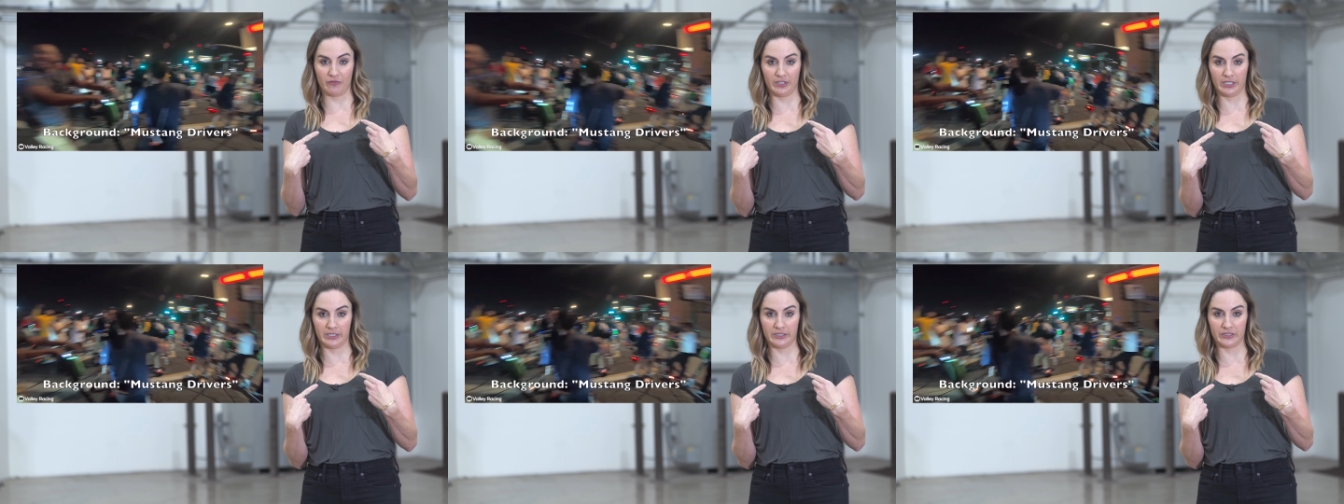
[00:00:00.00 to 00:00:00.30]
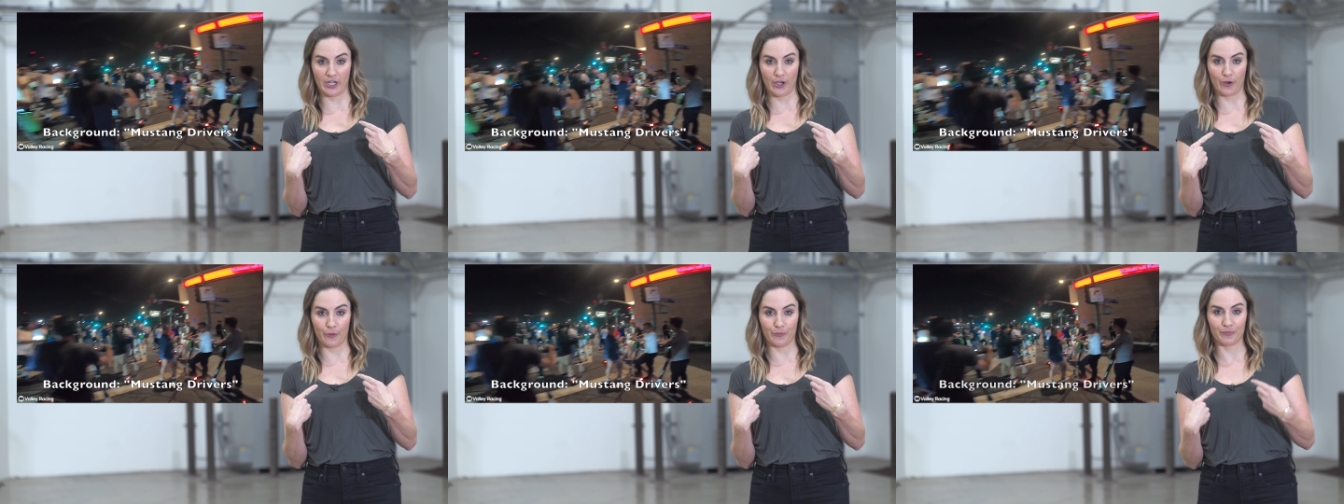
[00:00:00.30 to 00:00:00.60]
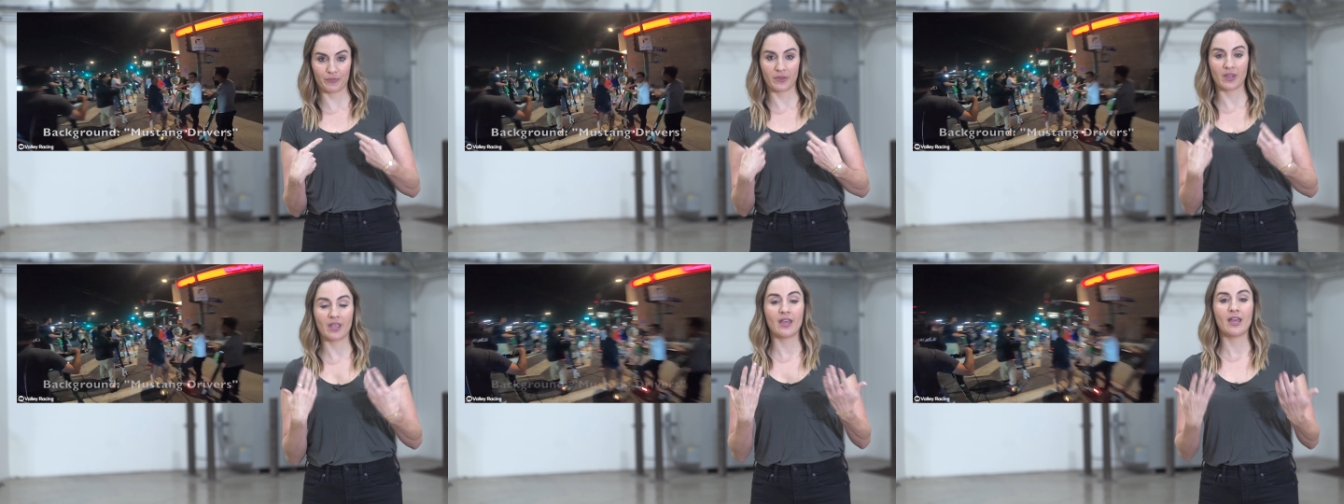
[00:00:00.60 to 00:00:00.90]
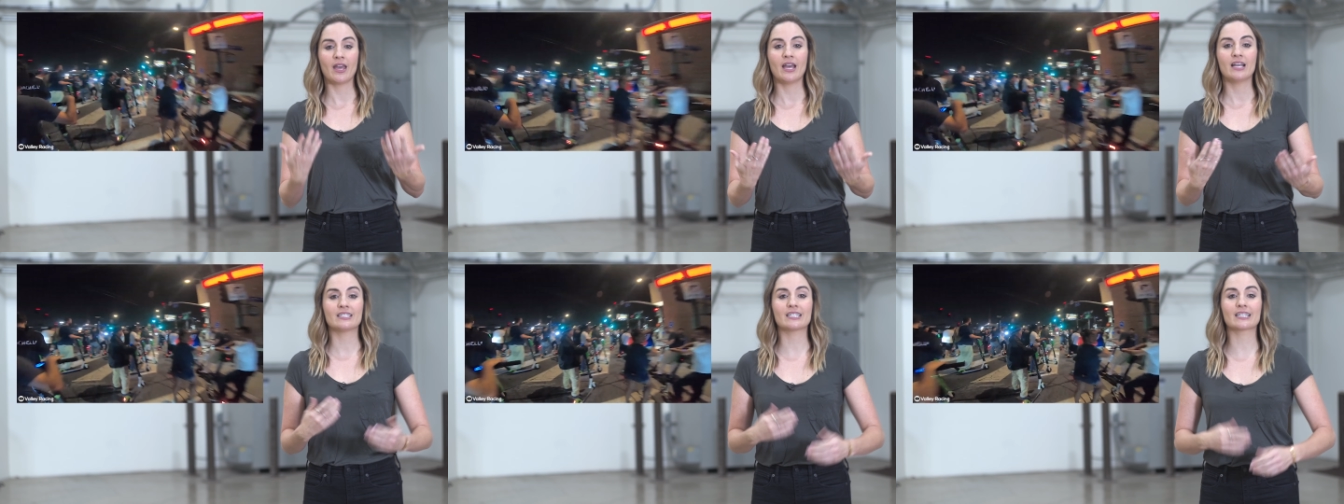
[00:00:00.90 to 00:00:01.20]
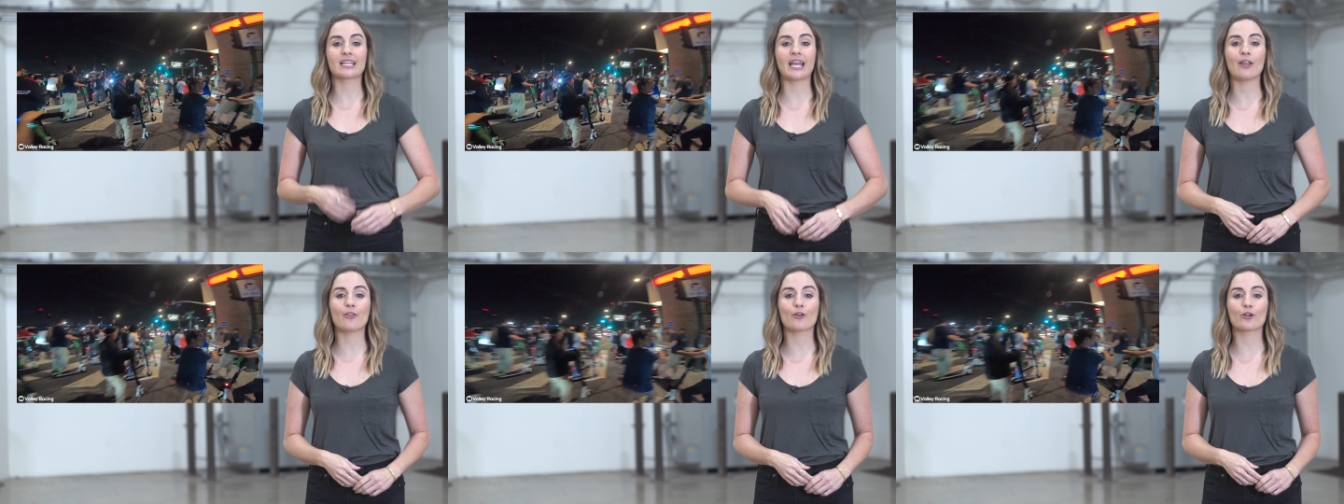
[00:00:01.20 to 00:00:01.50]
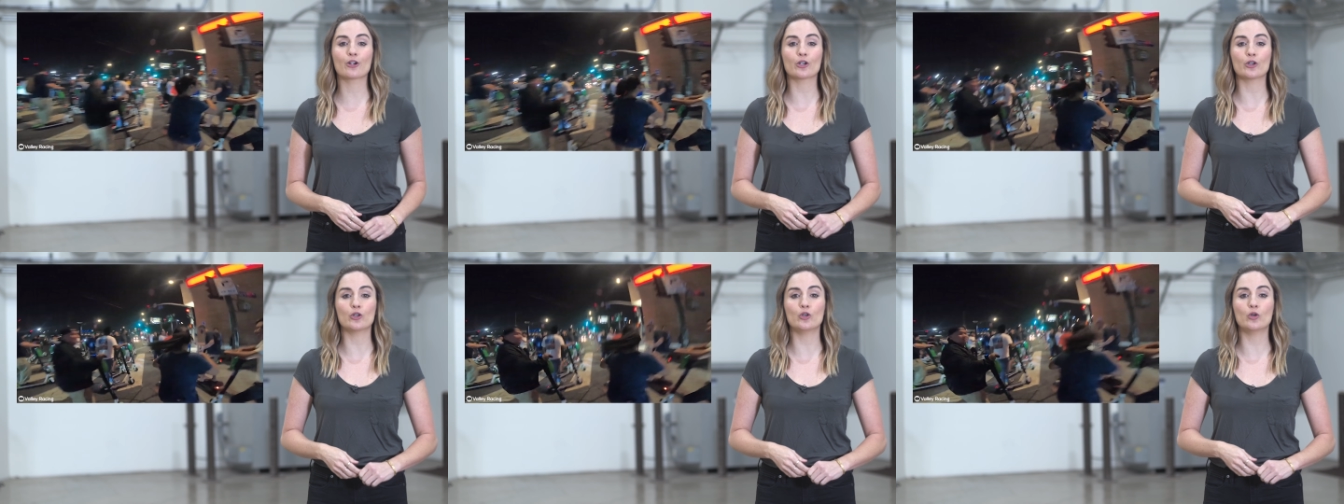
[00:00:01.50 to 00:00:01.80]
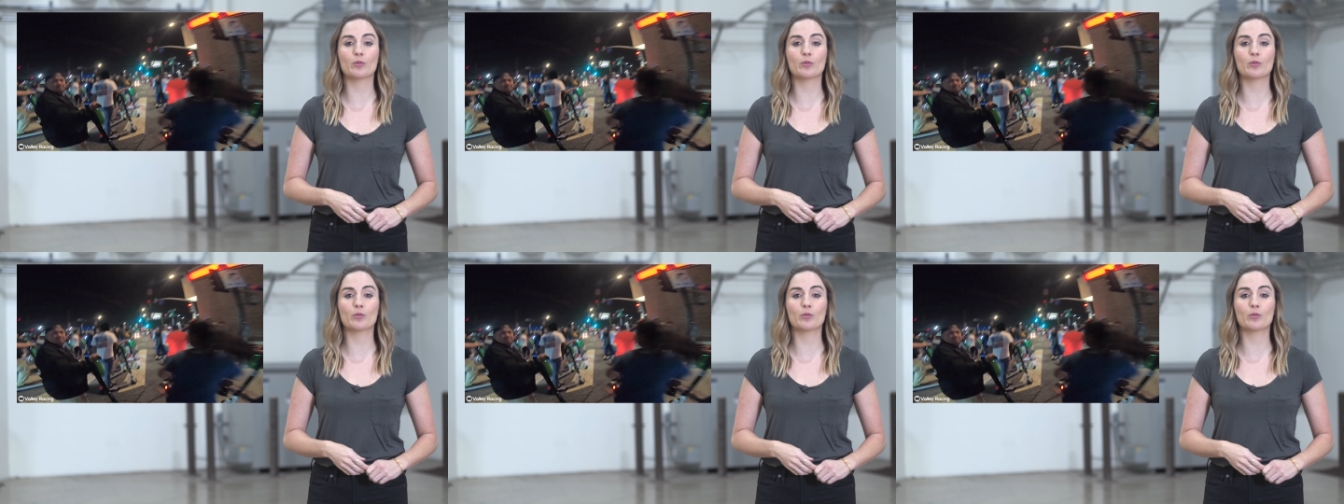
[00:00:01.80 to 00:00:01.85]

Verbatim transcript: of Lizzo. Together,